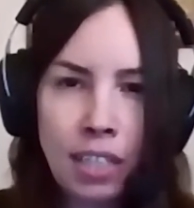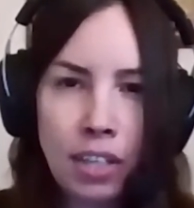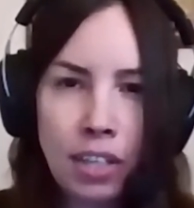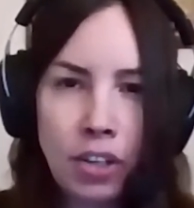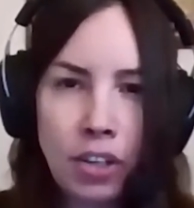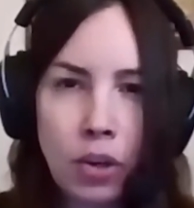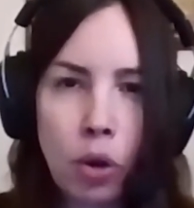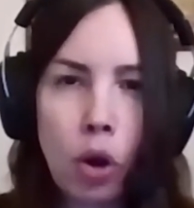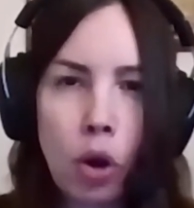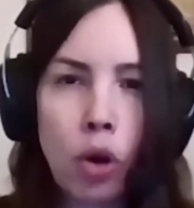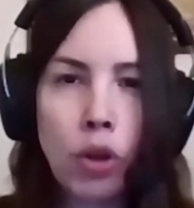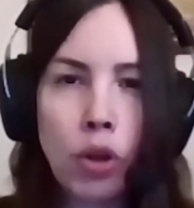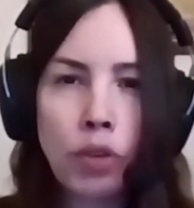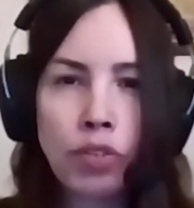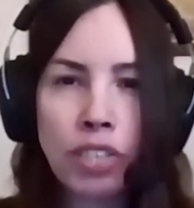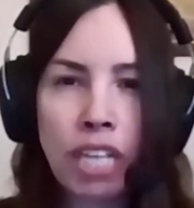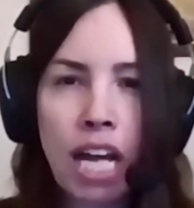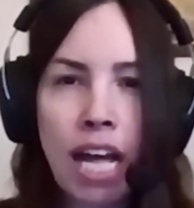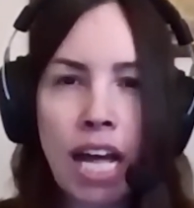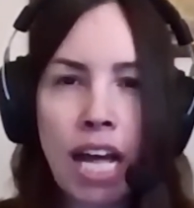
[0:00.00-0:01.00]
you know all you're
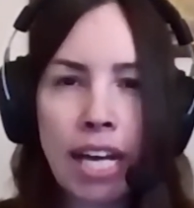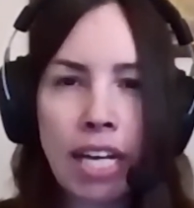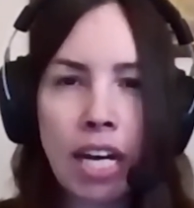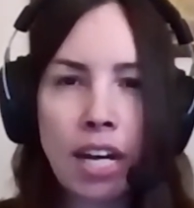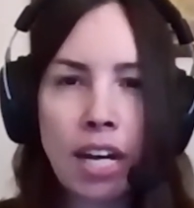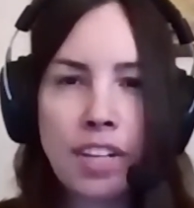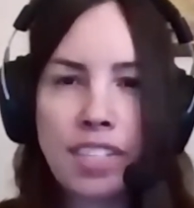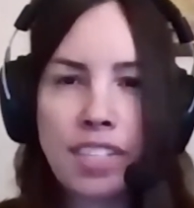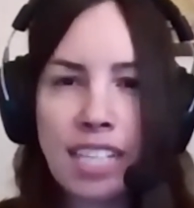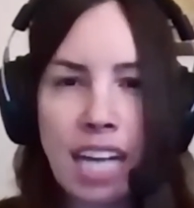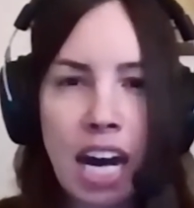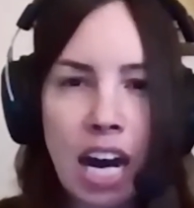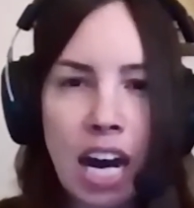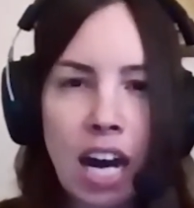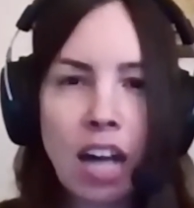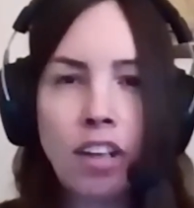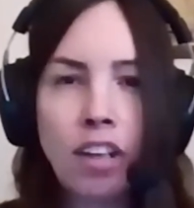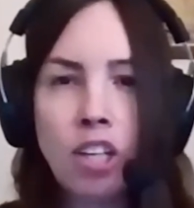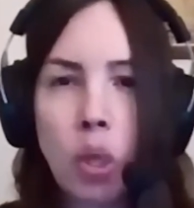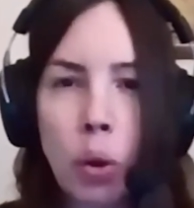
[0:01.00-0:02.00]
relying on is the
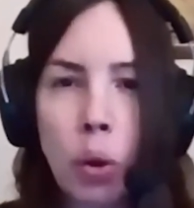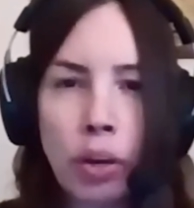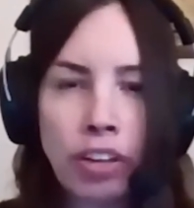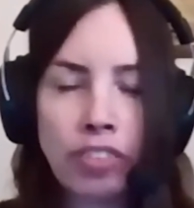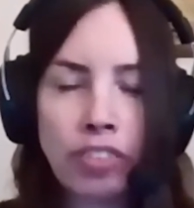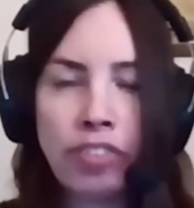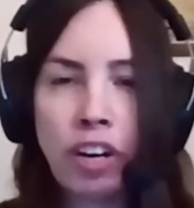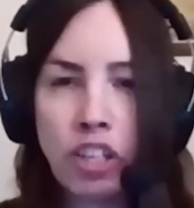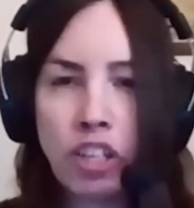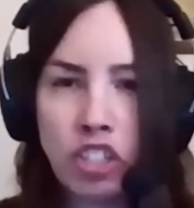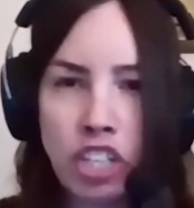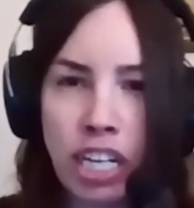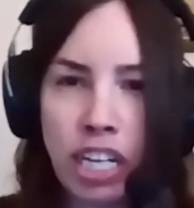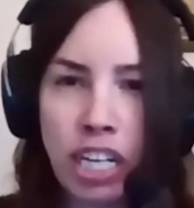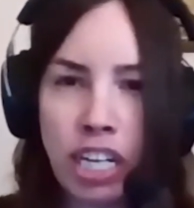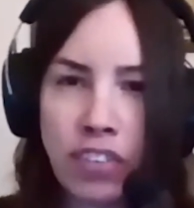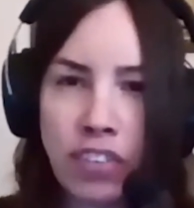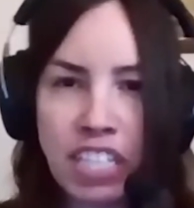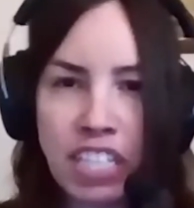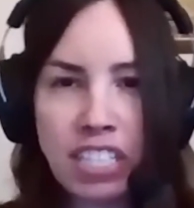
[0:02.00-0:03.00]
ongoing
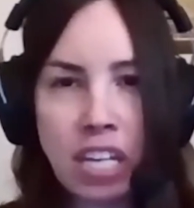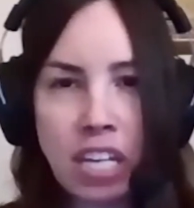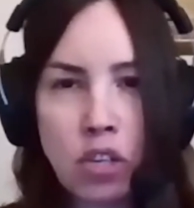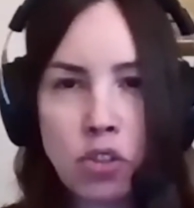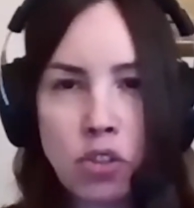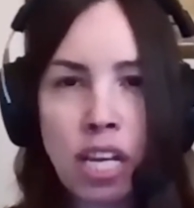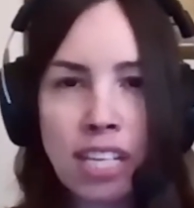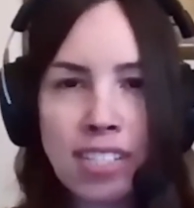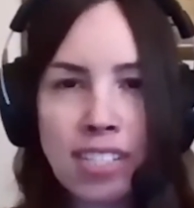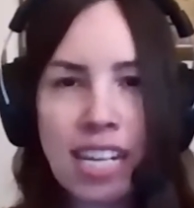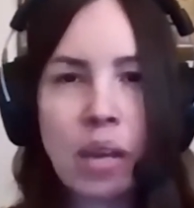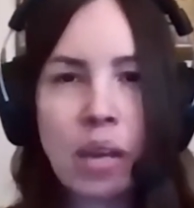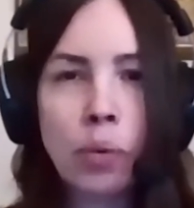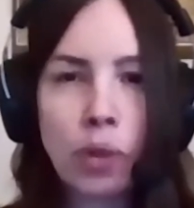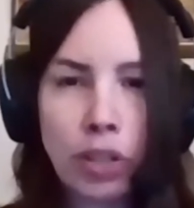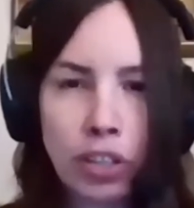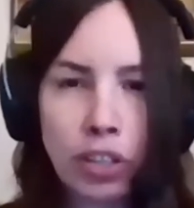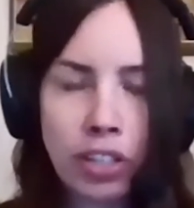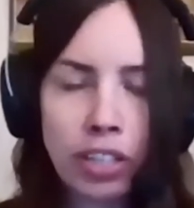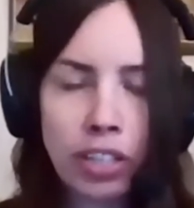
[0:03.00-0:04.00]
functioning of a decentralized
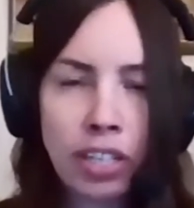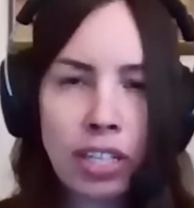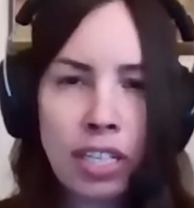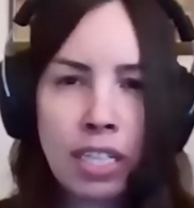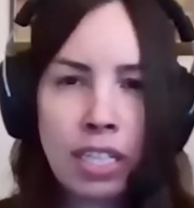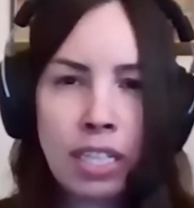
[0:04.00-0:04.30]
network